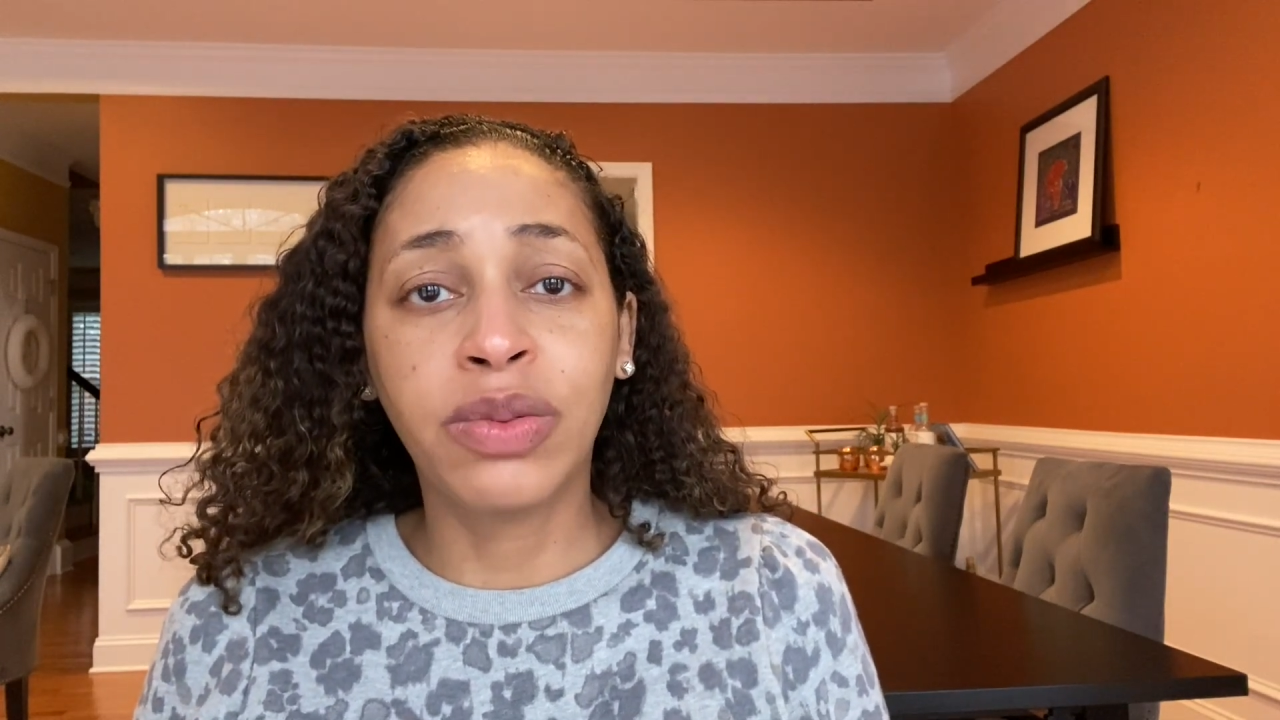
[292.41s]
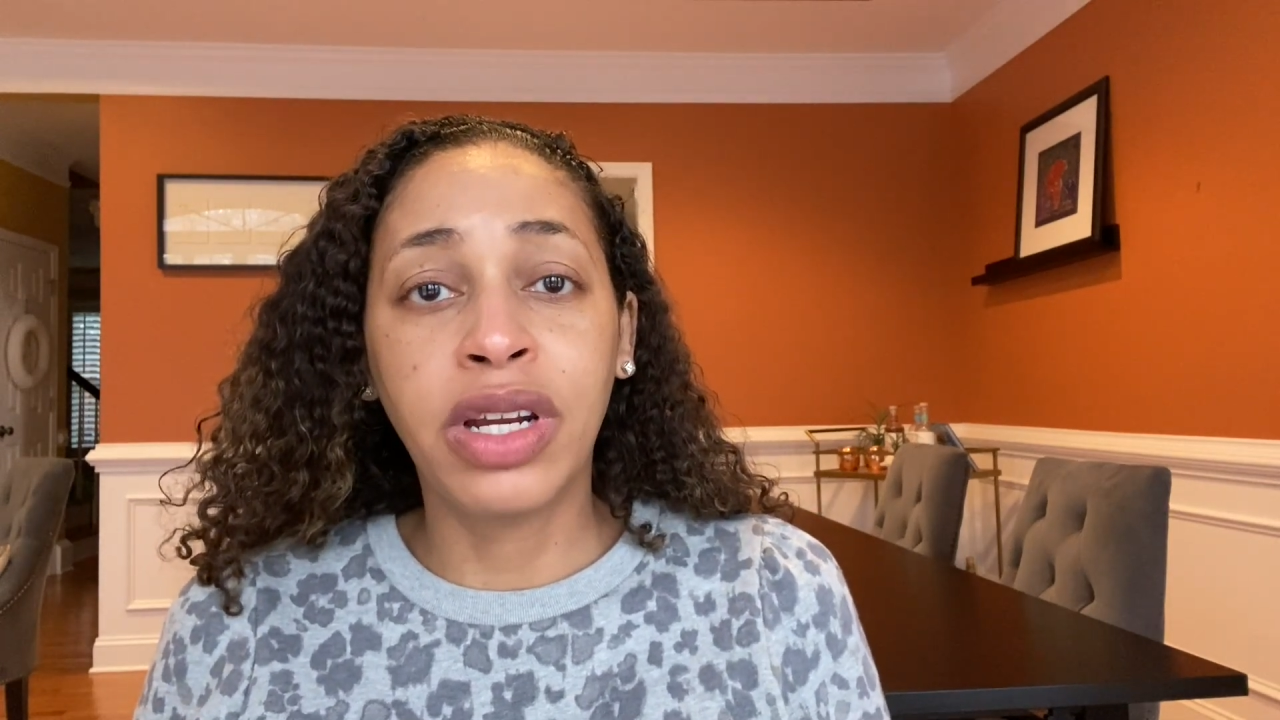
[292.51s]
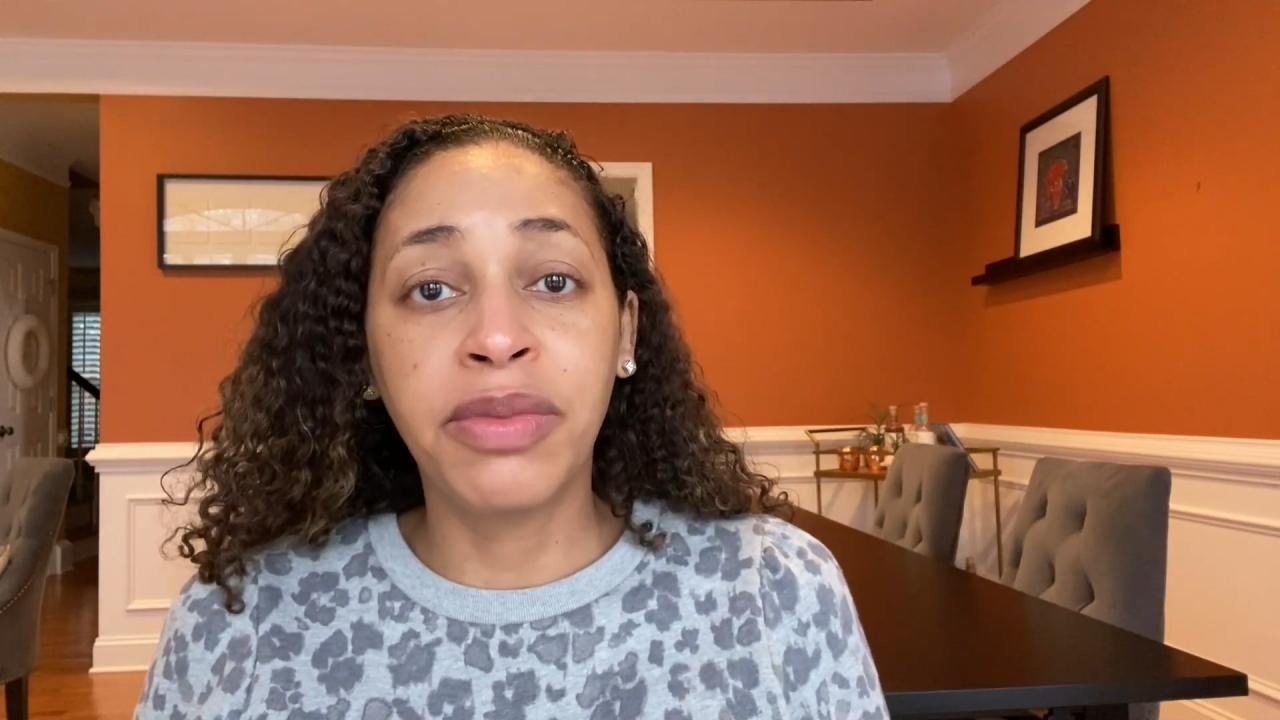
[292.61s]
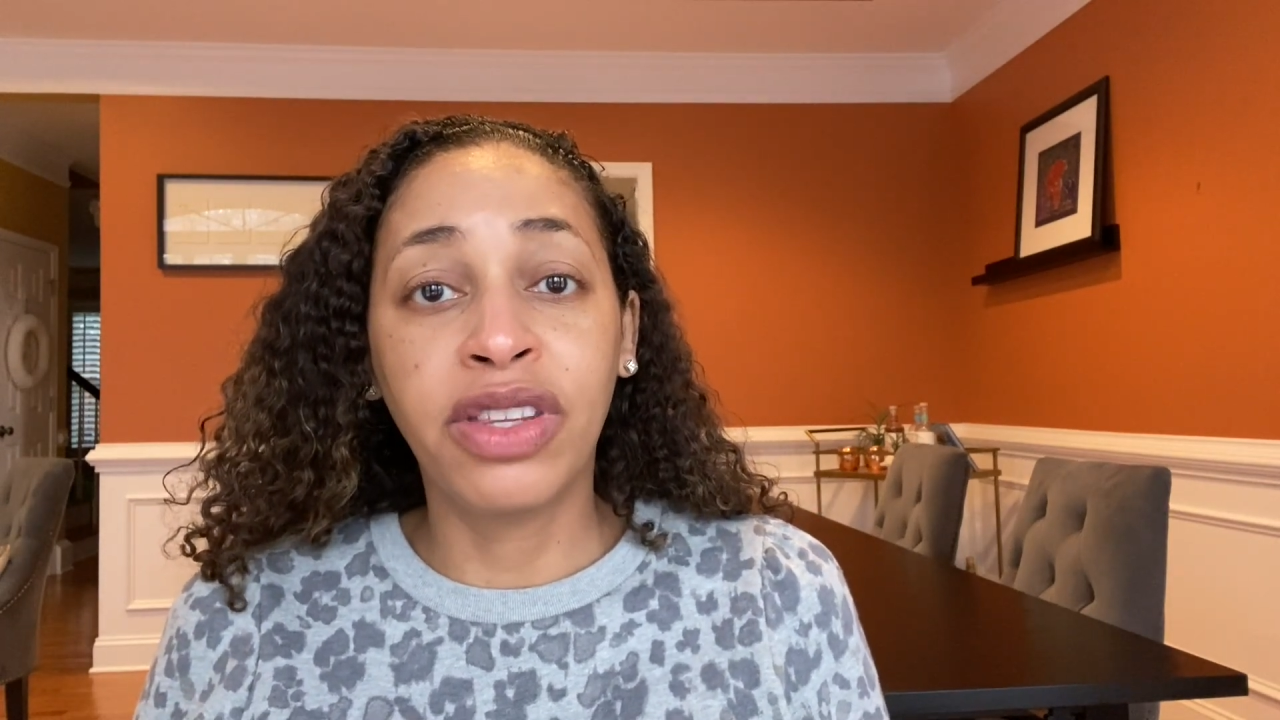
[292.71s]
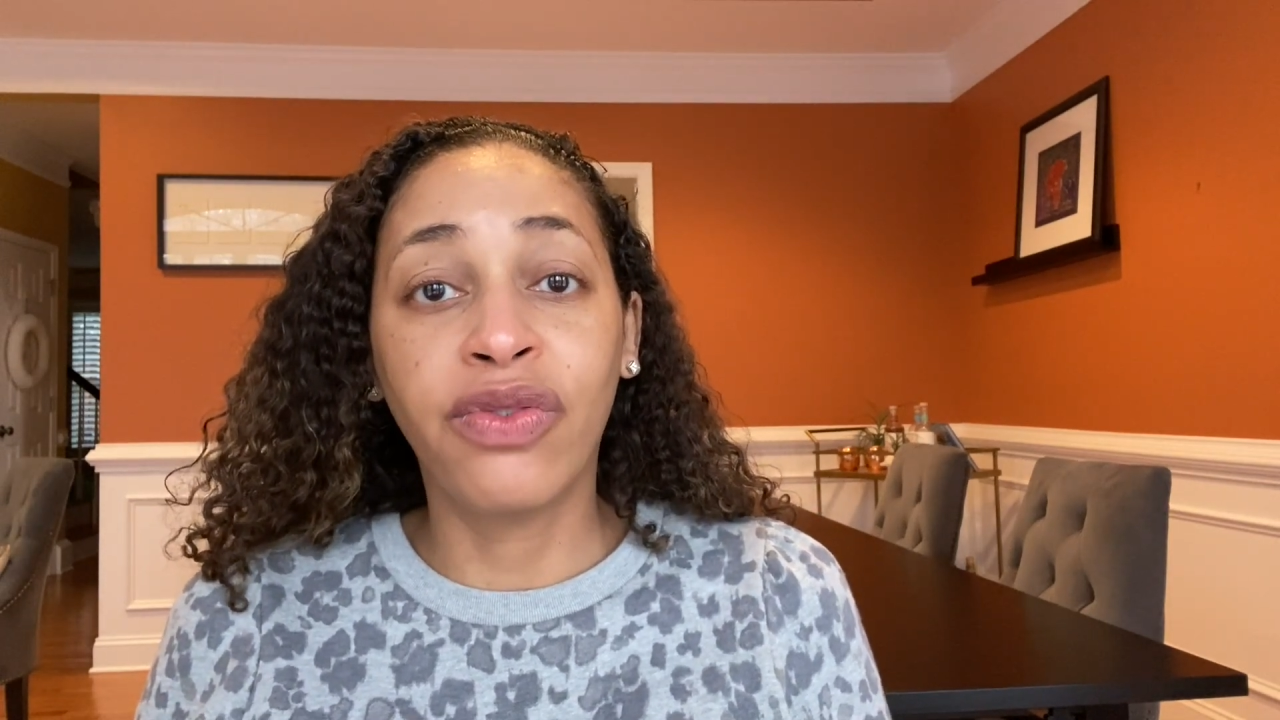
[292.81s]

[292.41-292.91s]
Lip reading: put them in the